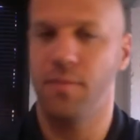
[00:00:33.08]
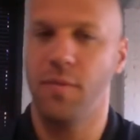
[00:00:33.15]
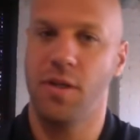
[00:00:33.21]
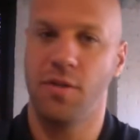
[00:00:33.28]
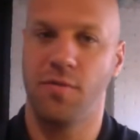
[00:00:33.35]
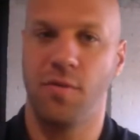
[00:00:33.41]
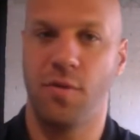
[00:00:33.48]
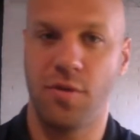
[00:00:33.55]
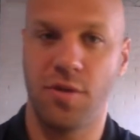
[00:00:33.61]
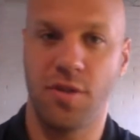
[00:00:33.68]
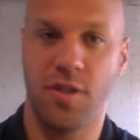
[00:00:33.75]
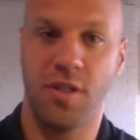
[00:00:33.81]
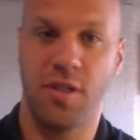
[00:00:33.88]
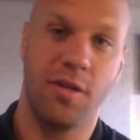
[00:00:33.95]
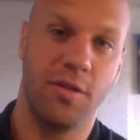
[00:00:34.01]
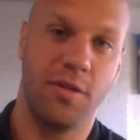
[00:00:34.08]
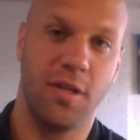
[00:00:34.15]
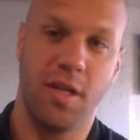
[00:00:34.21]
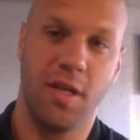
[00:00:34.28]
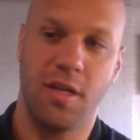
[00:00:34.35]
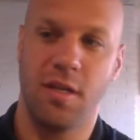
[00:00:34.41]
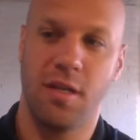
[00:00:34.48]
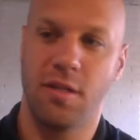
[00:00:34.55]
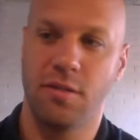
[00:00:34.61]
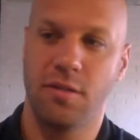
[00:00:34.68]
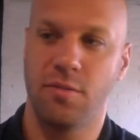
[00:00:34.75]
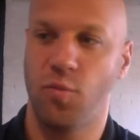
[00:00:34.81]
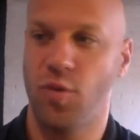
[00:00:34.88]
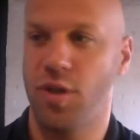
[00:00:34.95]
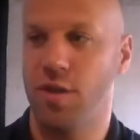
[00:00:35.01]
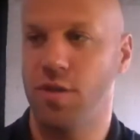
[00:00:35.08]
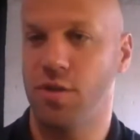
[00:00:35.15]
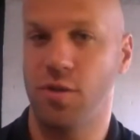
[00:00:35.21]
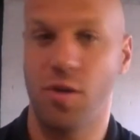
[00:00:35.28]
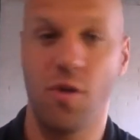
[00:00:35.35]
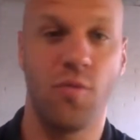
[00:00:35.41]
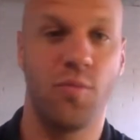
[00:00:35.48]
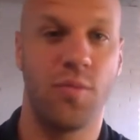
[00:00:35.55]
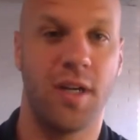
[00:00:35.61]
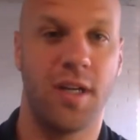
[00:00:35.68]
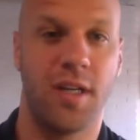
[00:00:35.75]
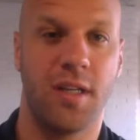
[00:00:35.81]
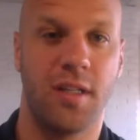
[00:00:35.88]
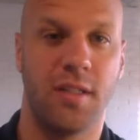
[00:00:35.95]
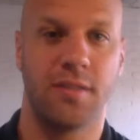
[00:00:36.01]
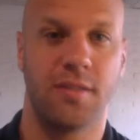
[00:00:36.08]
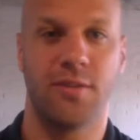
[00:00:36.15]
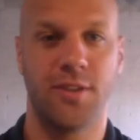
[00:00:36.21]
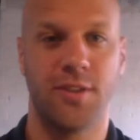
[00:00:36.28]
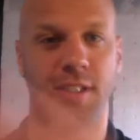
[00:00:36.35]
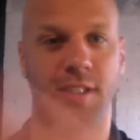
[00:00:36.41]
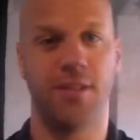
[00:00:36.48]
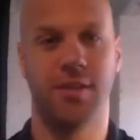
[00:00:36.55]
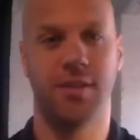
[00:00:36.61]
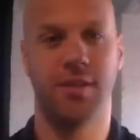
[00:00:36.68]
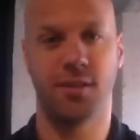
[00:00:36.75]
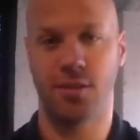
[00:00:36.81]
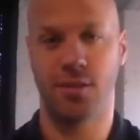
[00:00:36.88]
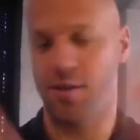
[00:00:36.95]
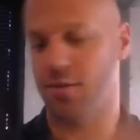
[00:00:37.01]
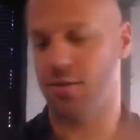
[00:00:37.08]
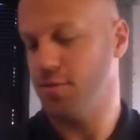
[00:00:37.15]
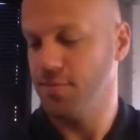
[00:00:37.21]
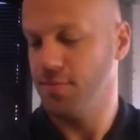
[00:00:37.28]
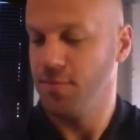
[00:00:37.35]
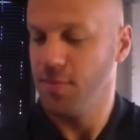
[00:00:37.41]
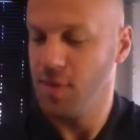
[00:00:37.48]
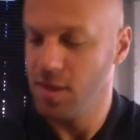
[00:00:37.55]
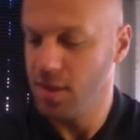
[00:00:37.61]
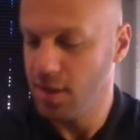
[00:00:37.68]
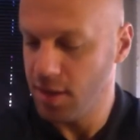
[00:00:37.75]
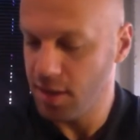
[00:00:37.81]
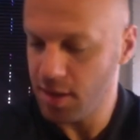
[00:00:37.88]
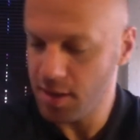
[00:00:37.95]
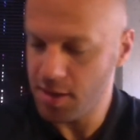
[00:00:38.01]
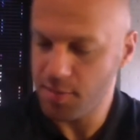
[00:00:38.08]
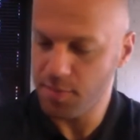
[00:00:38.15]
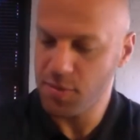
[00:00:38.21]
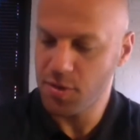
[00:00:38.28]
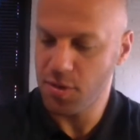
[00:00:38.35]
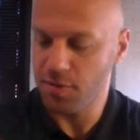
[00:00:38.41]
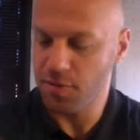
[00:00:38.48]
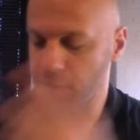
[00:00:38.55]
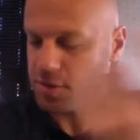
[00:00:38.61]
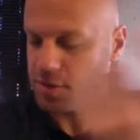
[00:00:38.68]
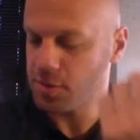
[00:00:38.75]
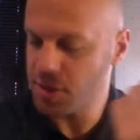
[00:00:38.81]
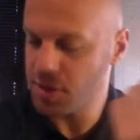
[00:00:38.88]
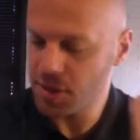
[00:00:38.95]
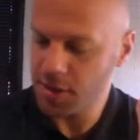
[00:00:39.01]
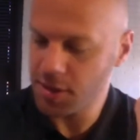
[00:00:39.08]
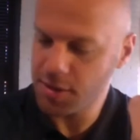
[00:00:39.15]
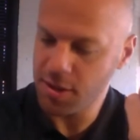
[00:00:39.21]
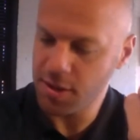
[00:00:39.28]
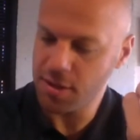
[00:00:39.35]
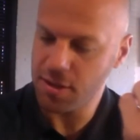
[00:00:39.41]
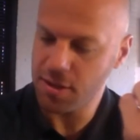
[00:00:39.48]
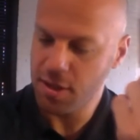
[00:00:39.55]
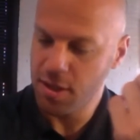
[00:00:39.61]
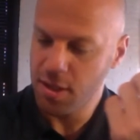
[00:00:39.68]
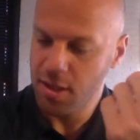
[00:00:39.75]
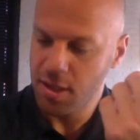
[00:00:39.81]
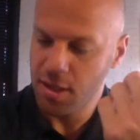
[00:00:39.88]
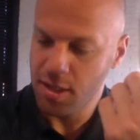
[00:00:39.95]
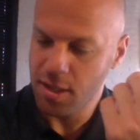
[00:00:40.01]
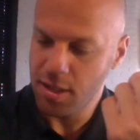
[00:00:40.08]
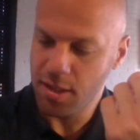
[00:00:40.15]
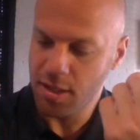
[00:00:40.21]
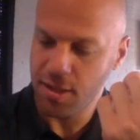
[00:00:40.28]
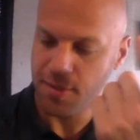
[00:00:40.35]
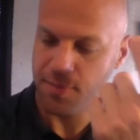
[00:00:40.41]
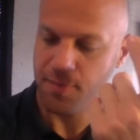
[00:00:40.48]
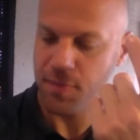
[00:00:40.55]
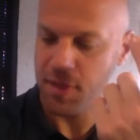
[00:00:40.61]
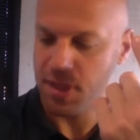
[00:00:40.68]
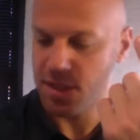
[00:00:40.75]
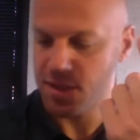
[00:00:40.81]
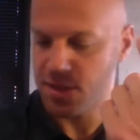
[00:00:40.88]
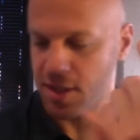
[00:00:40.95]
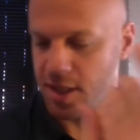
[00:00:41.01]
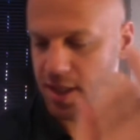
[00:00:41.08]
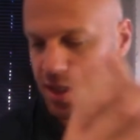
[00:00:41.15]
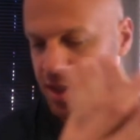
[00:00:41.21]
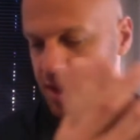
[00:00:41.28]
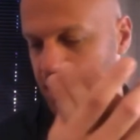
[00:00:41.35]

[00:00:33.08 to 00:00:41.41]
as far as the holiday winter home buying season goes. So the first one to consider is that,